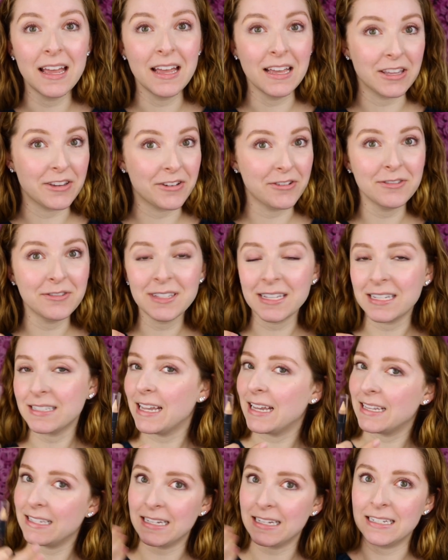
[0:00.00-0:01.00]
use this
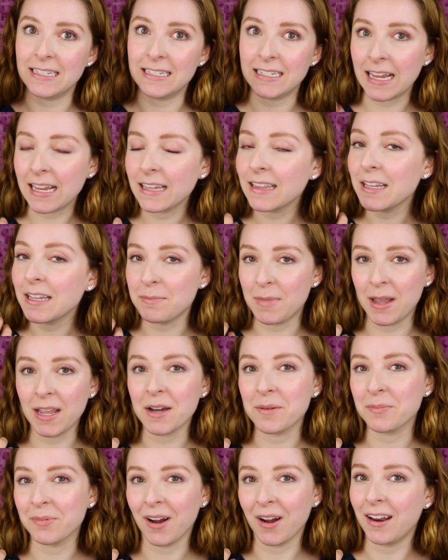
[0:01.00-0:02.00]
as a daily
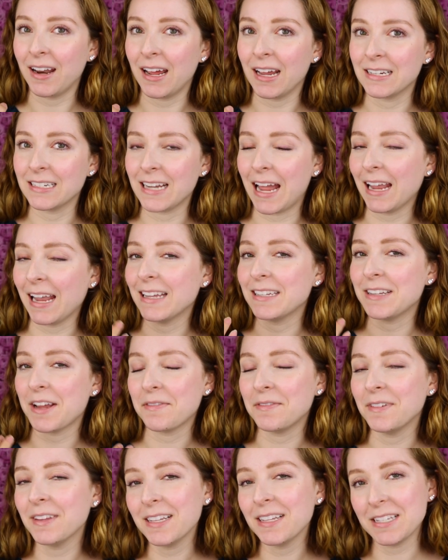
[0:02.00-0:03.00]
makeup product. I could
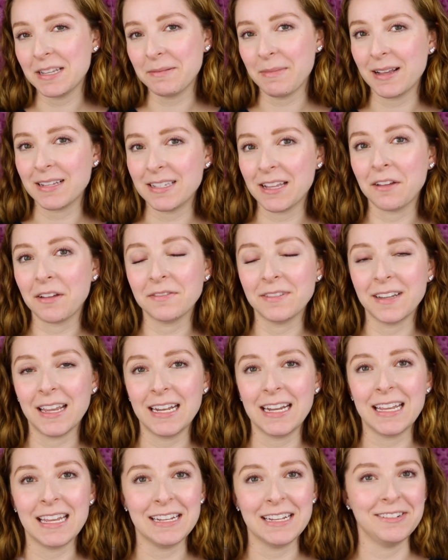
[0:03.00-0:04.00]
definitely see myself
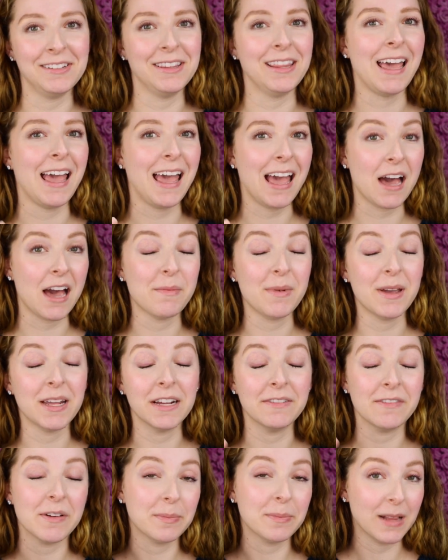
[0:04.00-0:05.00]
getting into the habit
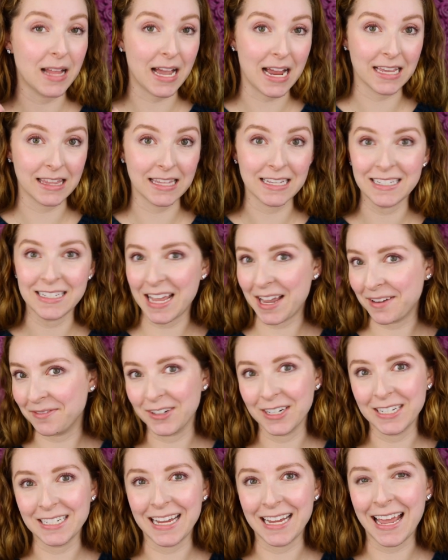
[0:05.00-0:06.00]
of applying this
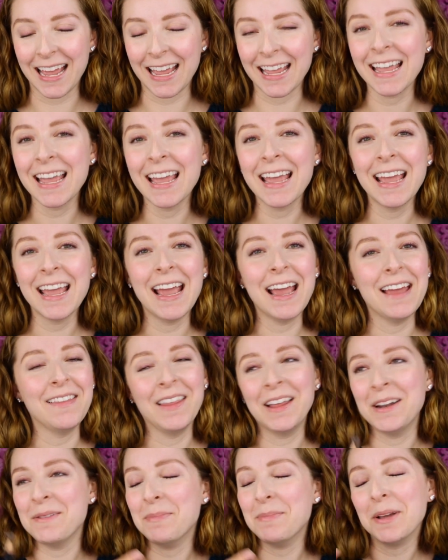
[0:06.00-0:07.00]
every day and
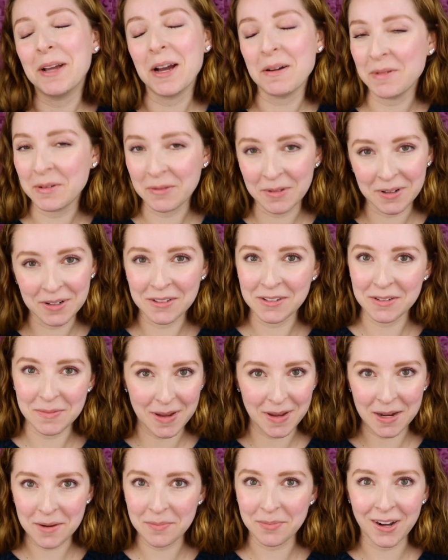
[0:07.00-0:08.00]
then it becoming one of those
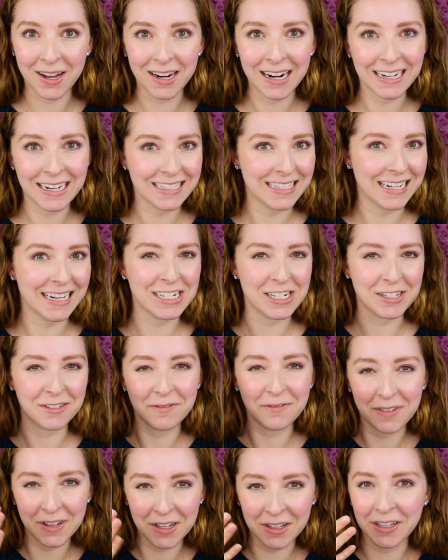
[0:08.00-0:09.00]
makeup products that I just
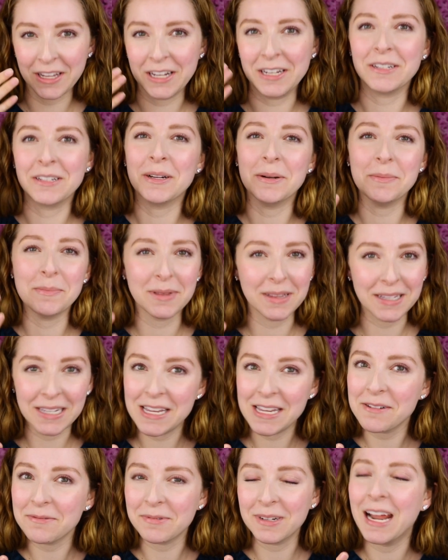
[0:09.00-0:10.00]
feel
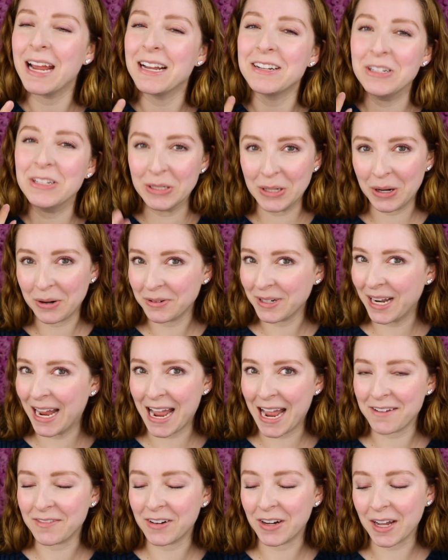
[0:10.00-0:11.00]
incomplete when I don't
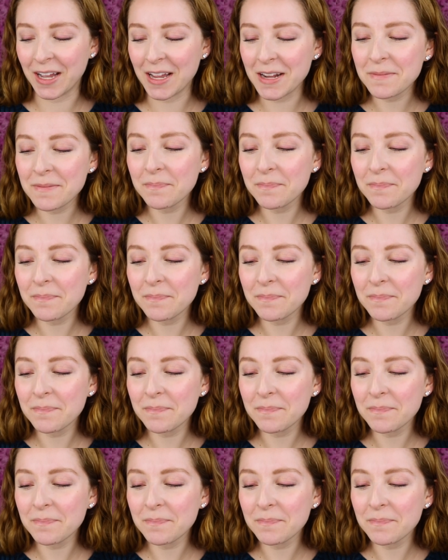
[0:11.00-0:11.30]
have on.